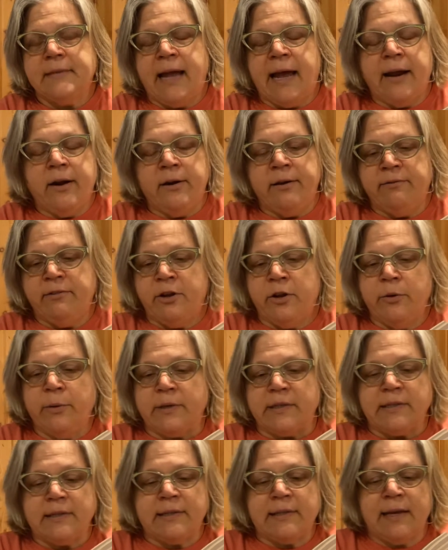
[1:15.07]
don't even know
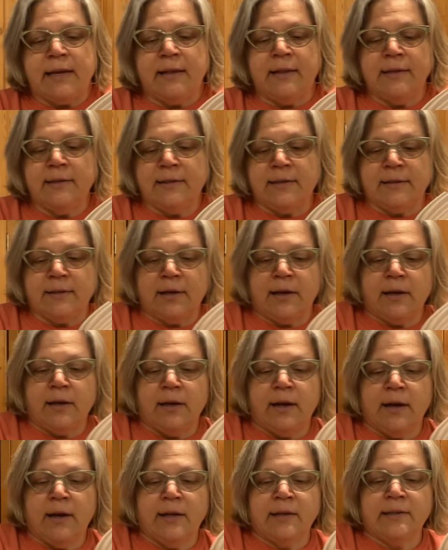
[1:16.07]
what to say. This is
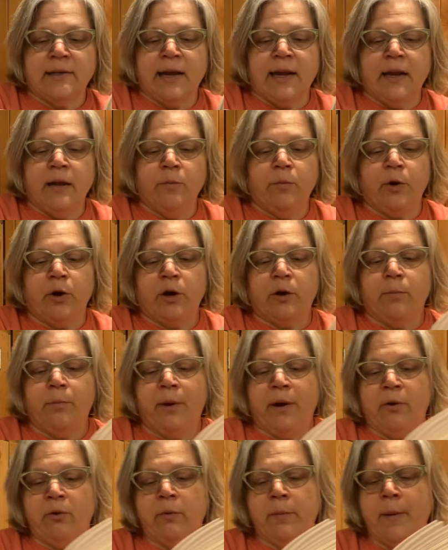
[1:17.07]
an exciting book.
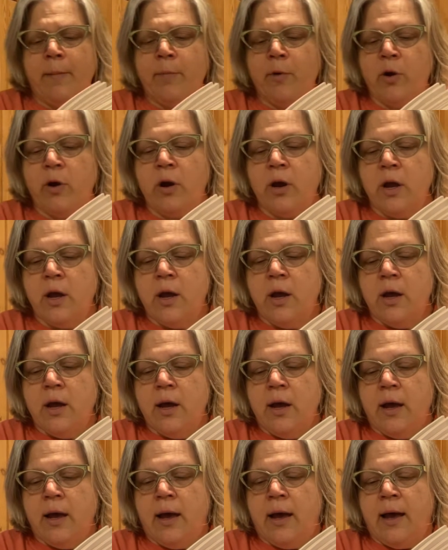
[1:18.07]
But remember,
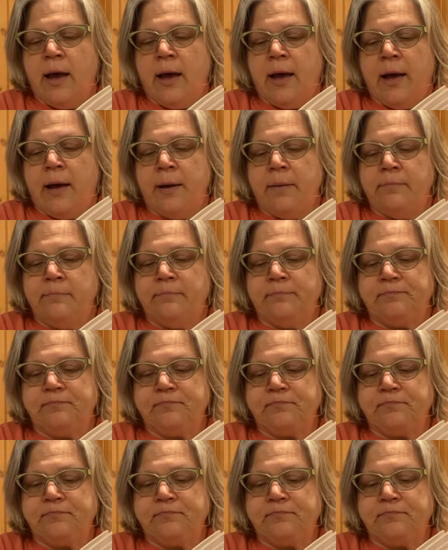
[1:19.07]
in